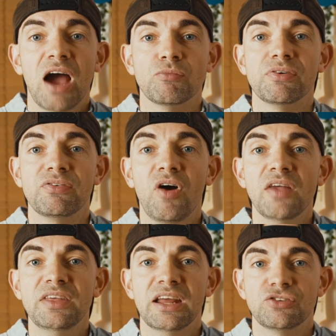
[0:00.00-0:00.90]
and
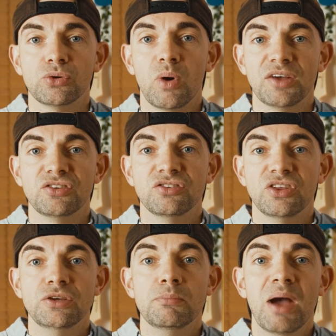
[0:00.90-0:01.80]
refine the initial questions
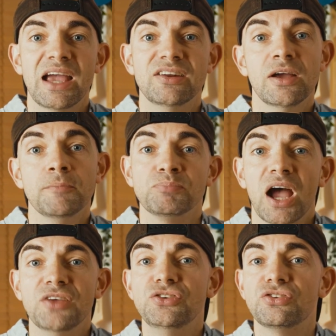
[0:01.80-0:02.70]
that you made,
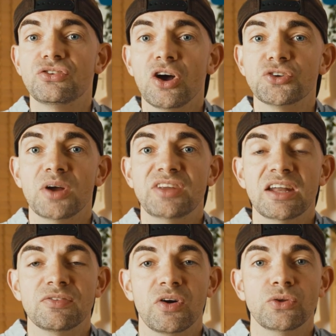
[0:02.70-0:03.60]
as you start to
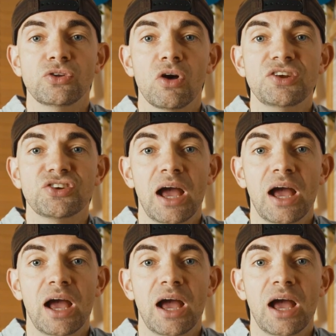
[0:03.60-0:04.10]
identify your knowledge